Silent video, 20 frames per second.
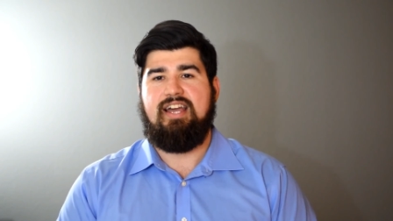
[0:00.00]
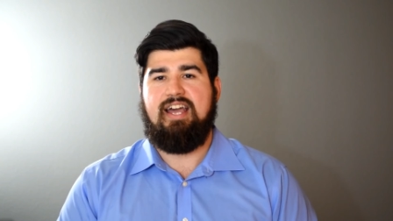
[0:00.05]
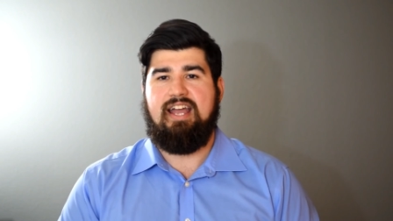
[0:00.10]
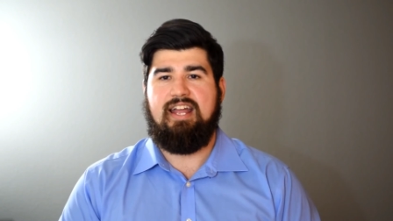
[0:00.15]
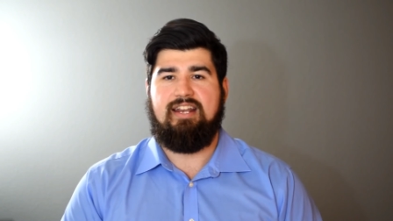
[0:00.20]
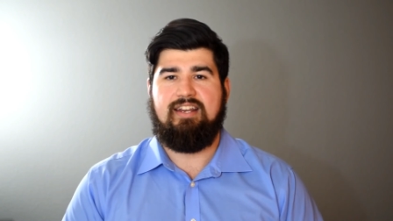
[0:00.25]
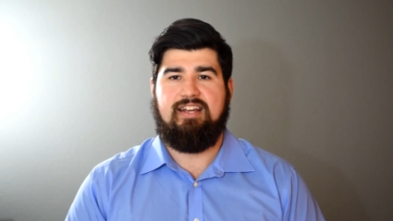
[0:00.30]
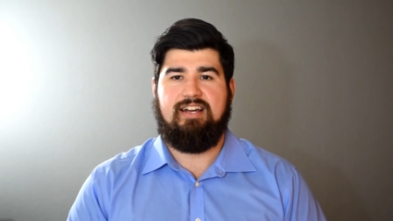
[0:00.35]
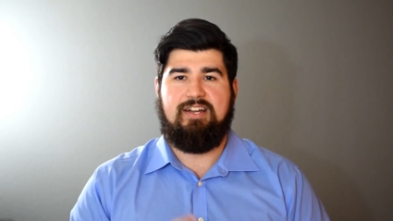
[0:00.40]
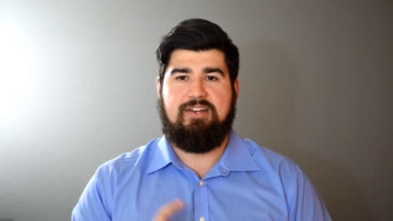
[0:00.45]

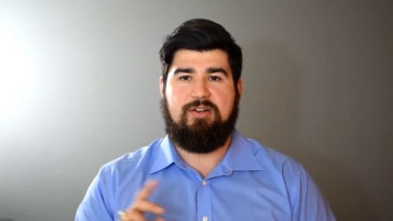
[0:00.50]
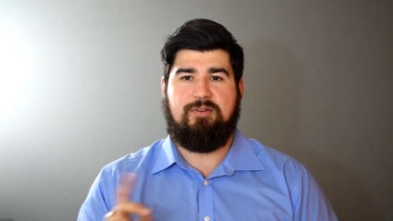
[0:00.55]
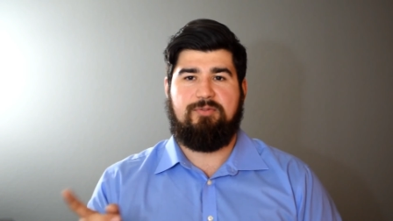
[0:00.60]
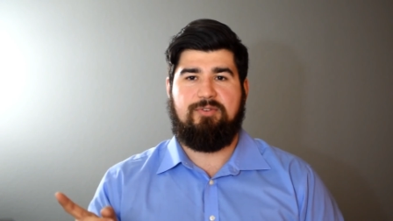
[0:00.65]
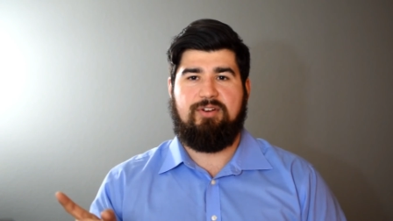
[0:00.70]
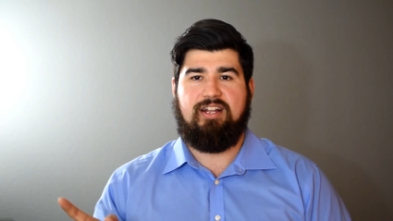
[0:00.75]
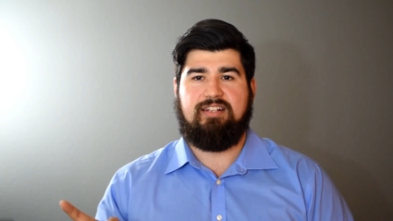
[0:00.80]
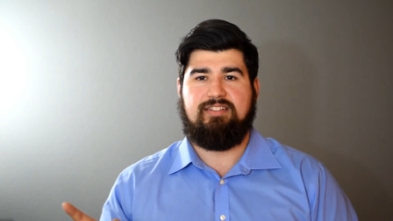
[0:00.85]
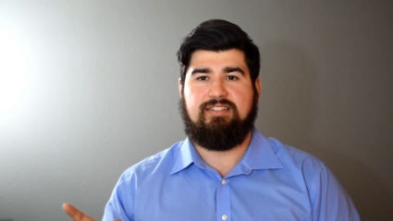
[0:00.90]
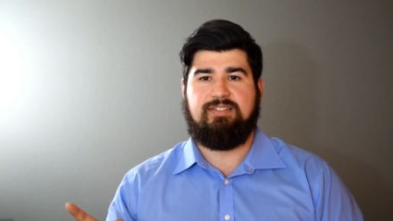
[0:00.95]
And uh, don't
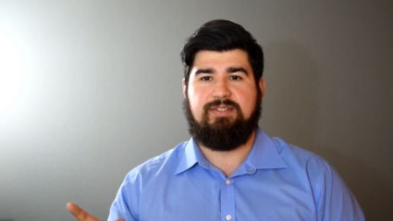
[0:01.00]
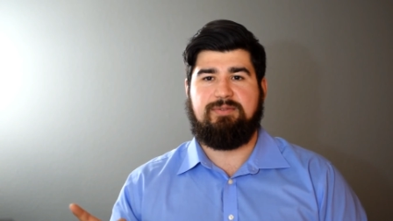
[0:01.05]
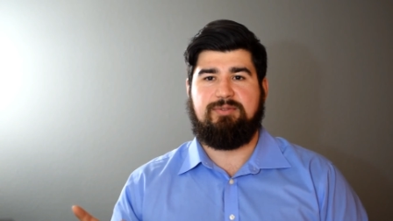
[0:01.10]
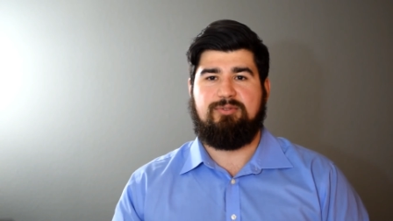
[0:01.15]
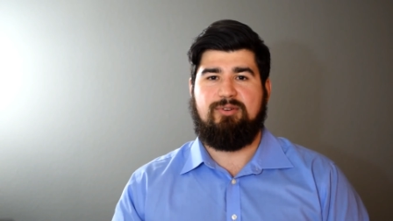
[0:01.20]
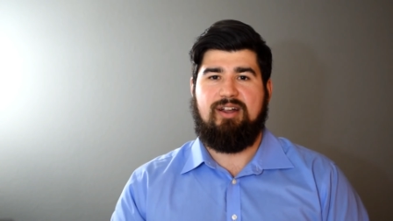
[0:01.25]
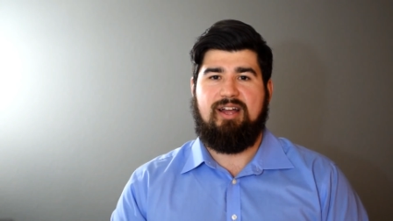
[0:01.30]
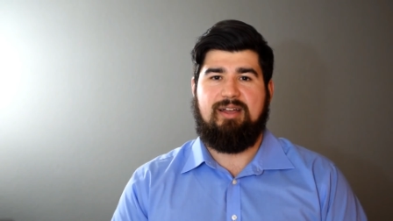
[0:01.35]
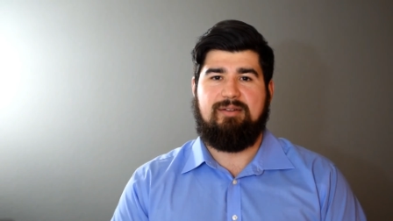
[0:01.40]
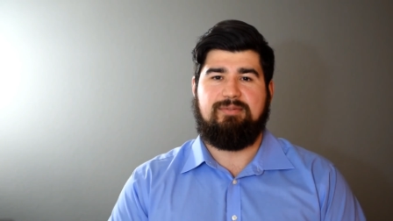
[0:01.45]
forget to
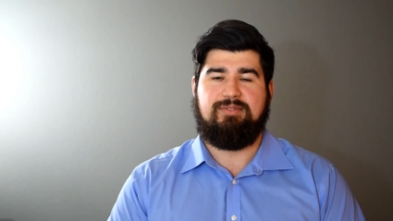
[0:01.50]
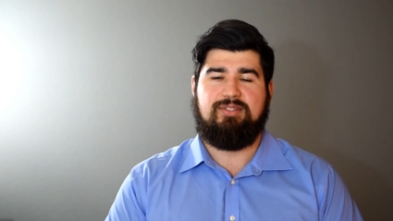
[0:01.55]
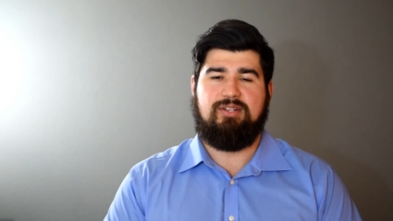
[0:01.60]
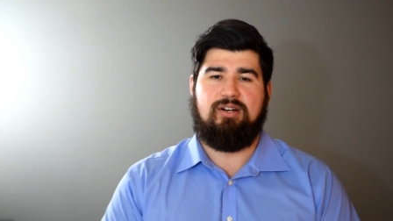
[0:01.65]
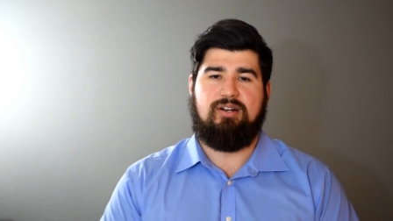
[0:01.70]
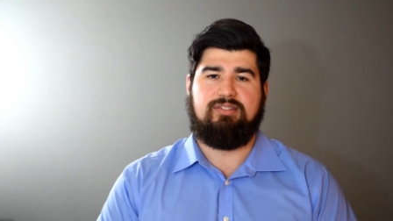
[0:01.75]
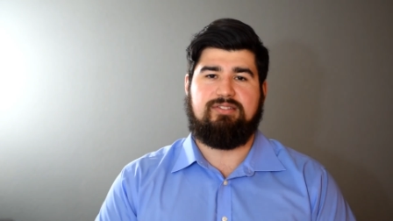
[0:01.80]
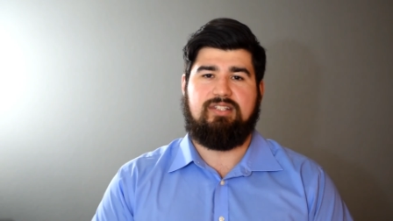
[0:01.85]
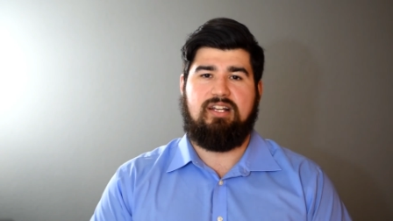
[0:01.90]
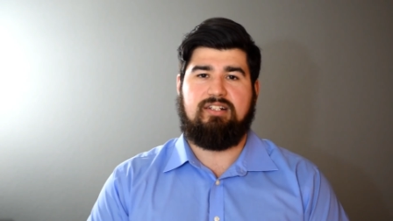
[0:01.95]
subscribe.
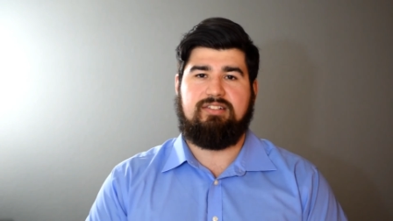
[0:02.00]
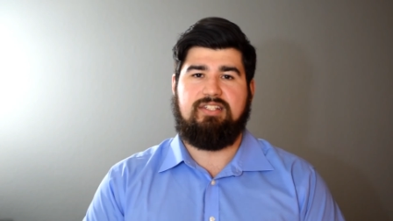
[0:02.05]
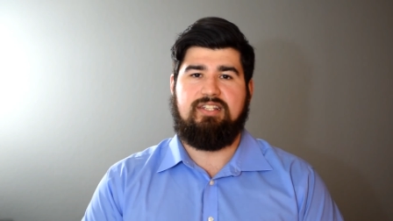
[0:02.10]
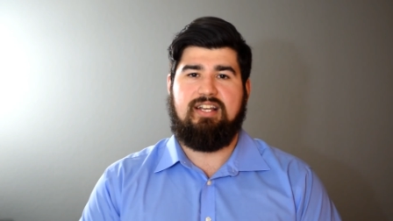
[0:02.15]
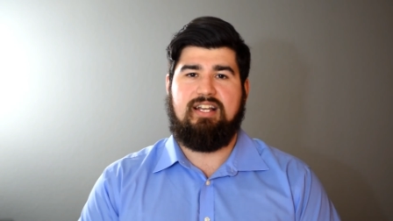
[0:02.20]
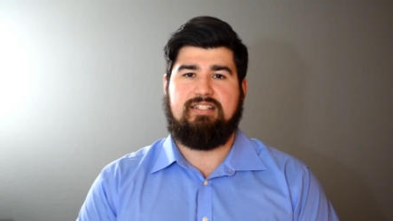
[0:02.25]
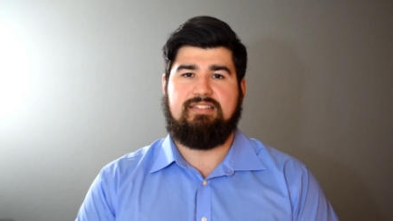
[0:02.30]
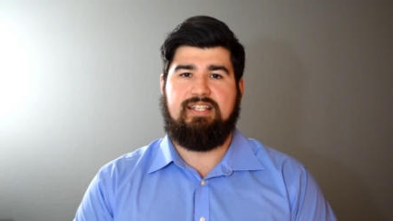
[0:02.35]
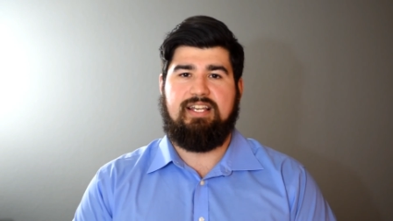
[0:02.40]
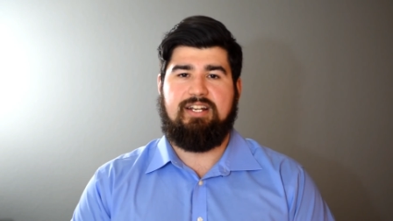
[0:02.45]
So I'll talk to you
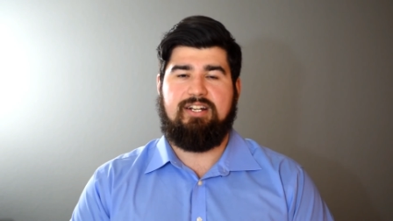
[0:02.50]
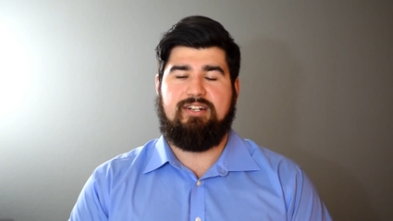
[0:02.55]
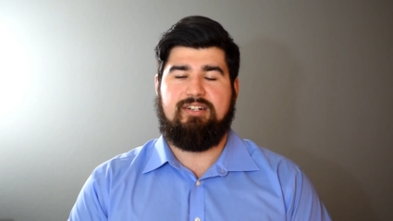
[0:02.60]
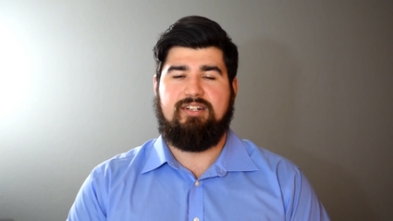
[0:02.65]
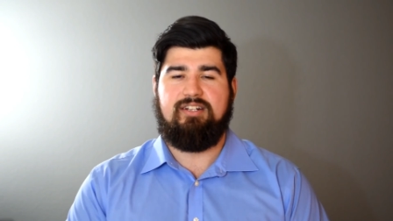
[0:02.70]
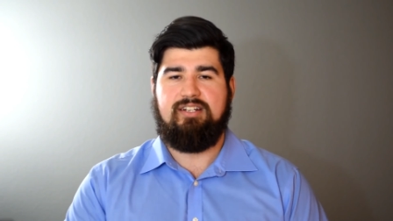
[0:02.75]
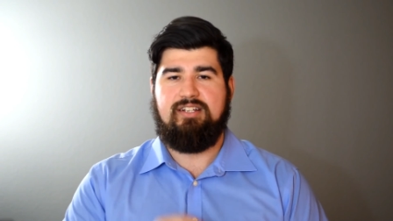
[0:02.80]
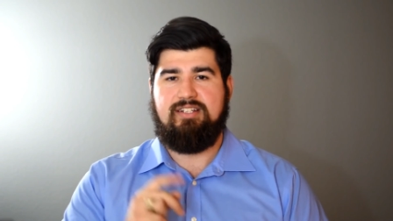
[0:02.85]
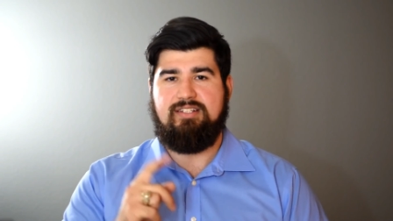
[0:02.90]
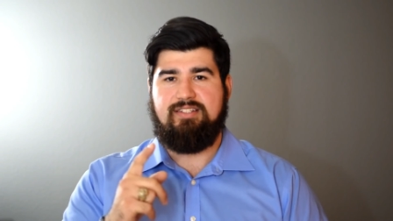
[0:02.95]
guys
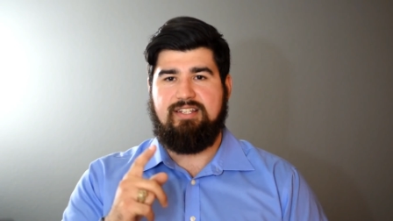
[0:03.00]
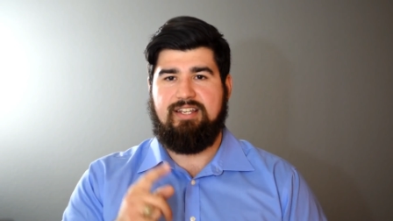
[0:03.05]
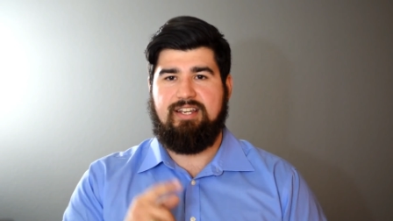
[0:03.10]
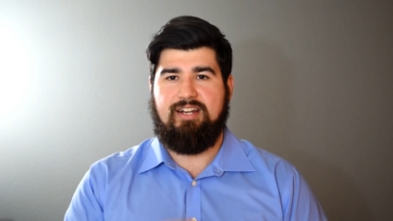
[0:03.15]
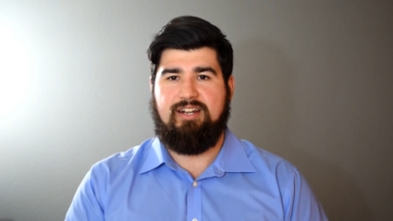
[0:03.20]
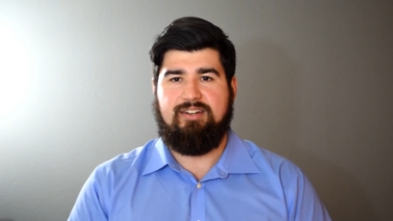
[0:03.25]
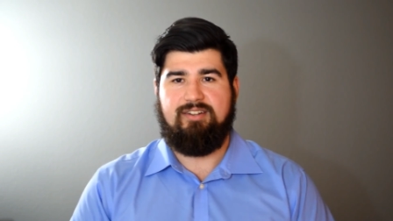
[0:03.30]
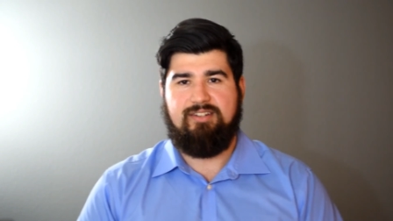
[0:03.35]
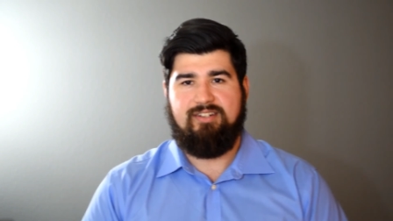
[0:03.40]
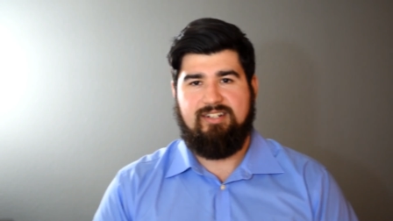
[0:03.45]
later. Take
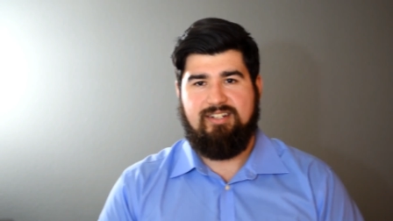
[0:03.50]
care.